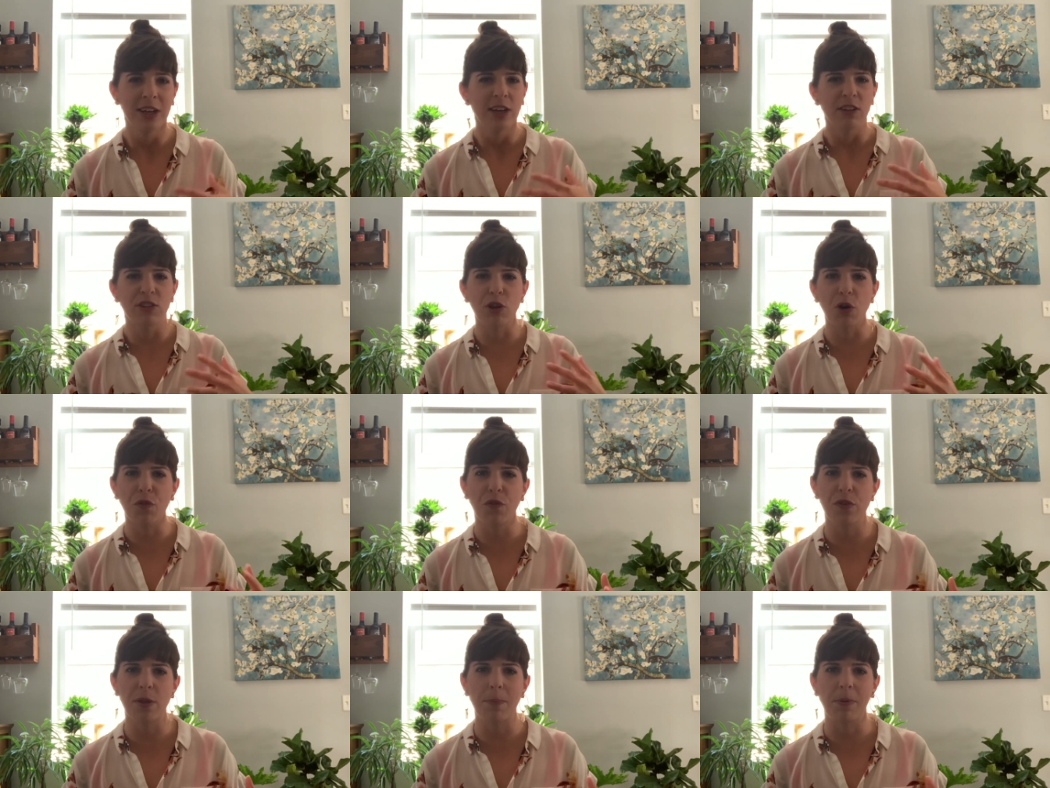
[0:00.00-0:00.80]
So
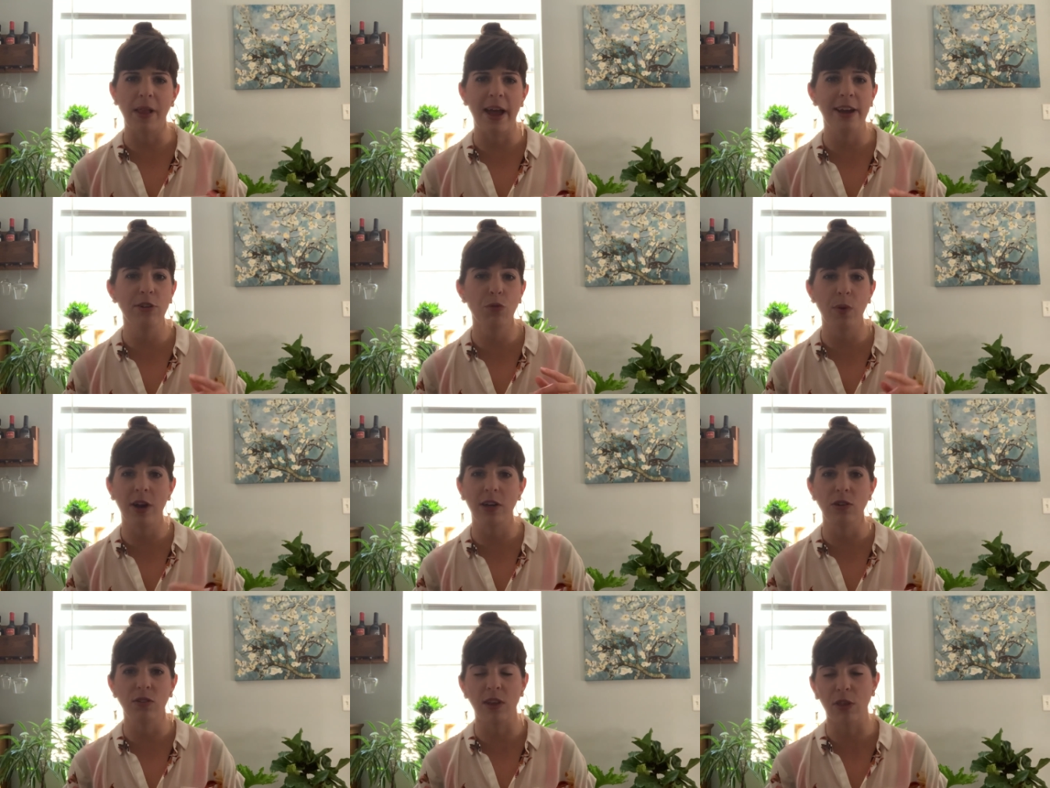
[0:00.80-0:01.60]
for the blend, we are
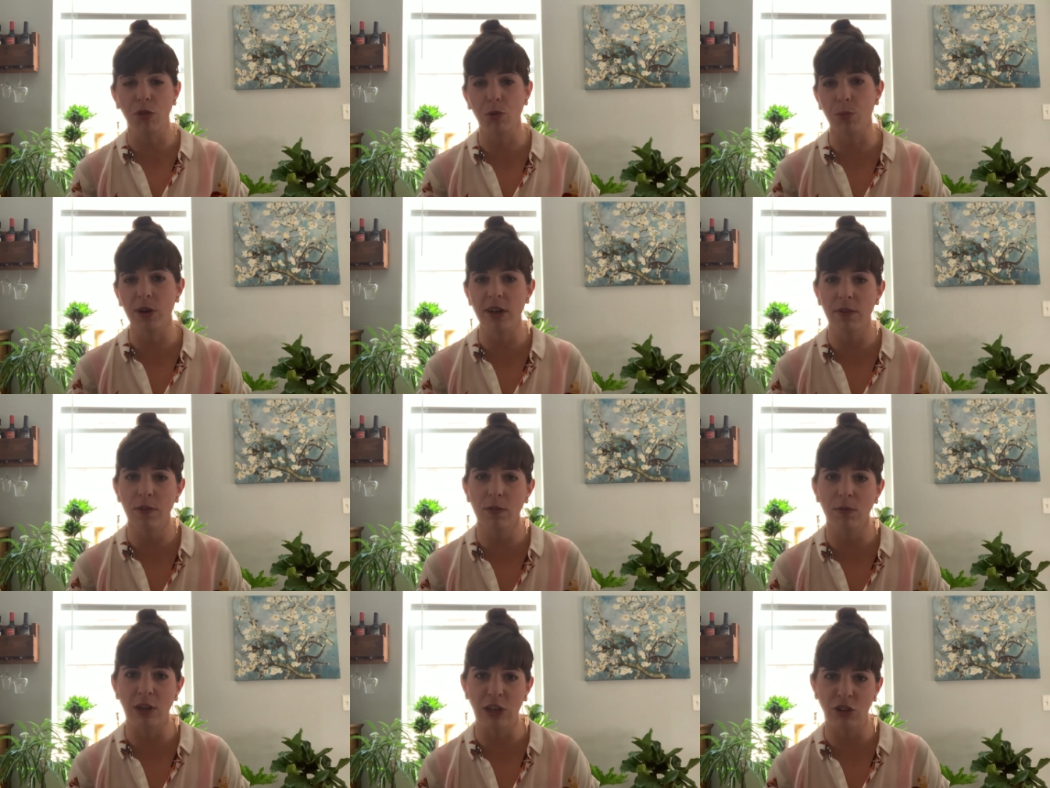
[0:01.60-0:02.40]
using 3
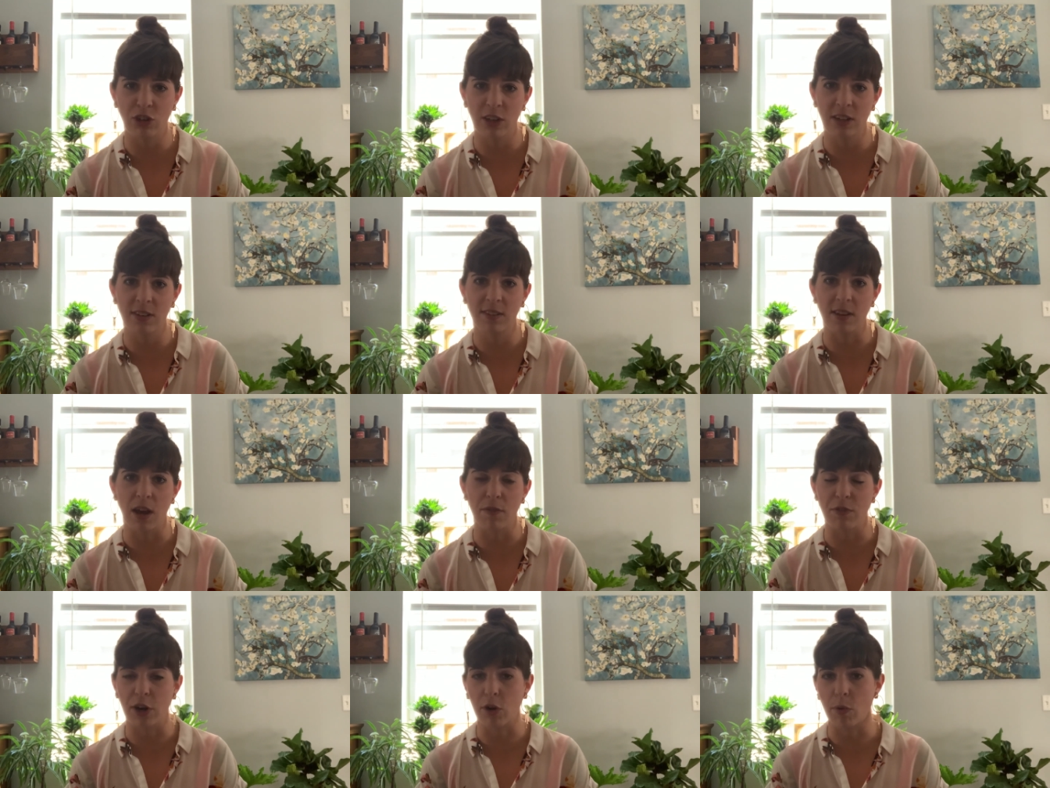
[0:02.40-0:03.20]
different regions
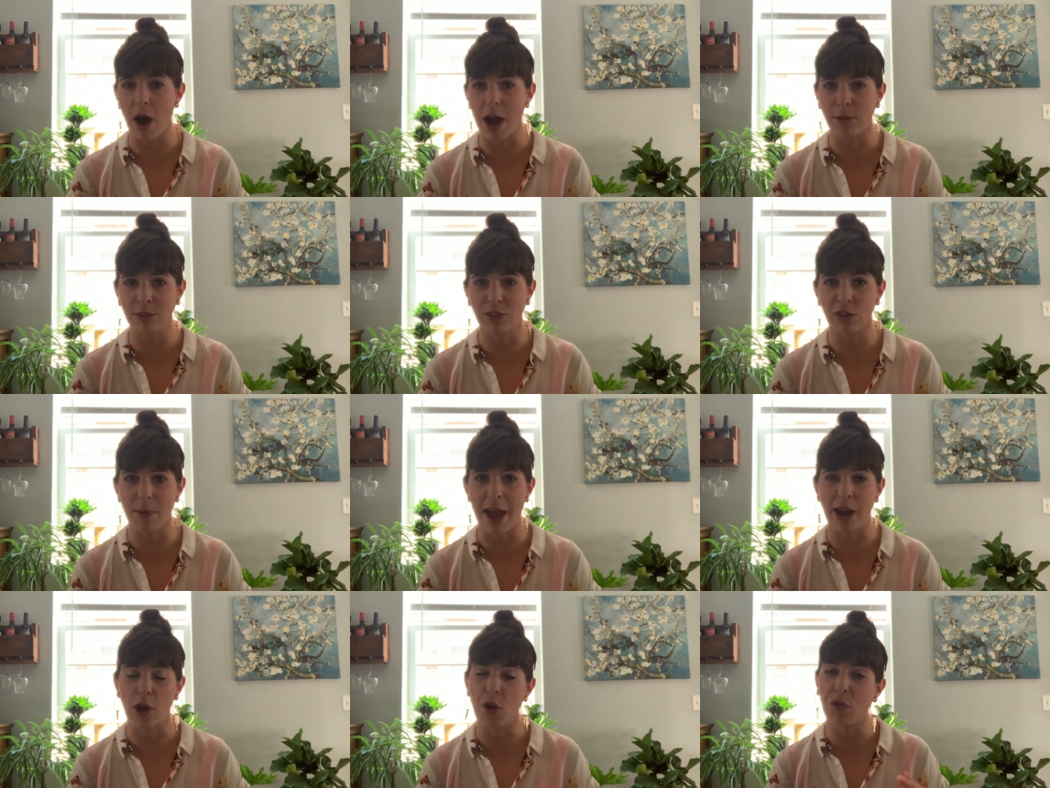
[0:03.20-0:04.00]
of Nicaraguan
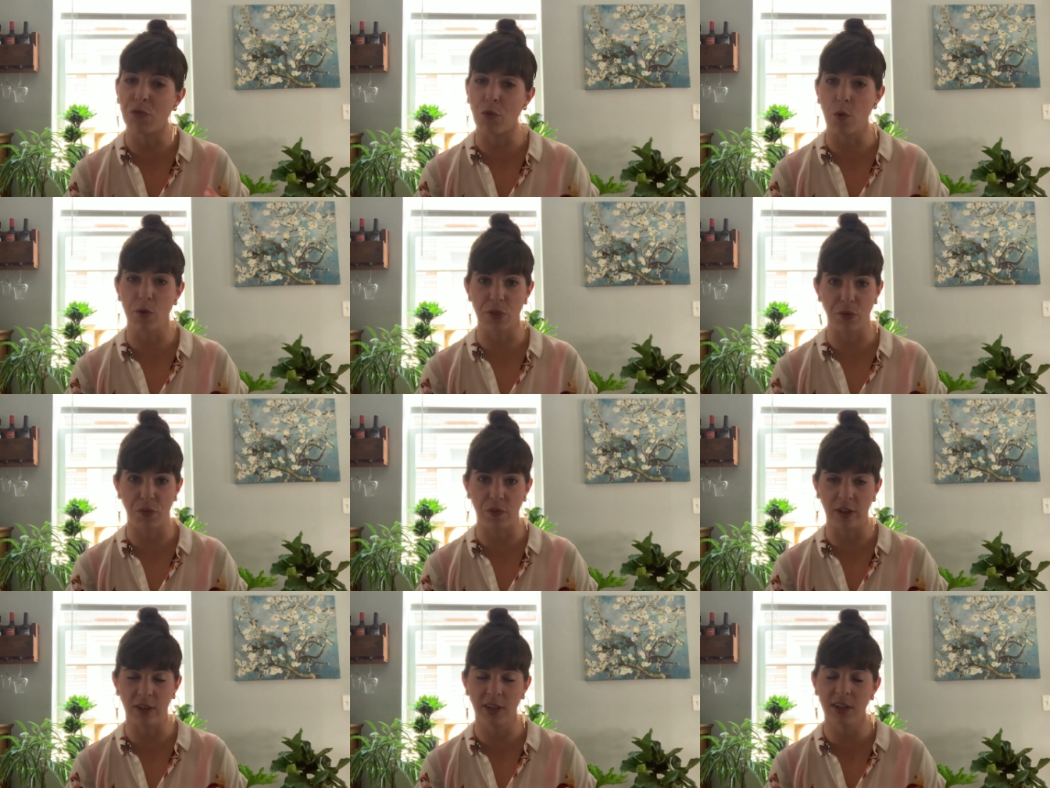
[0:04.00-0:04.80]
tobacco for the
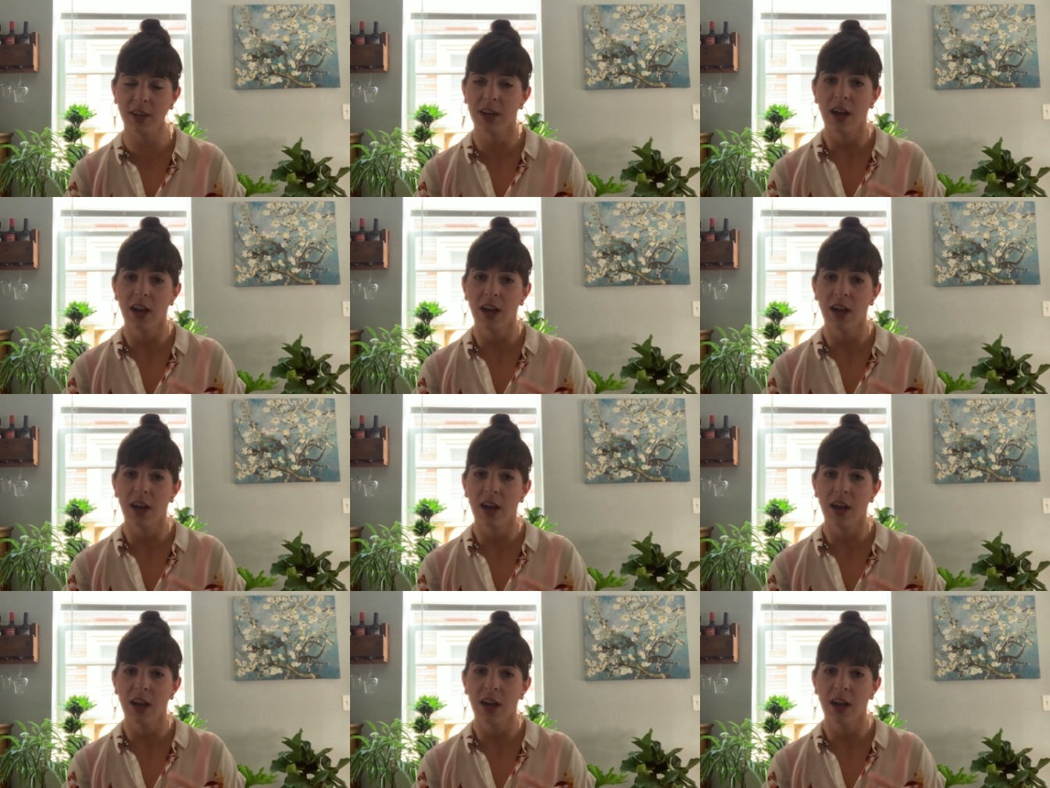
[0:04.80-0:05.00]
filler,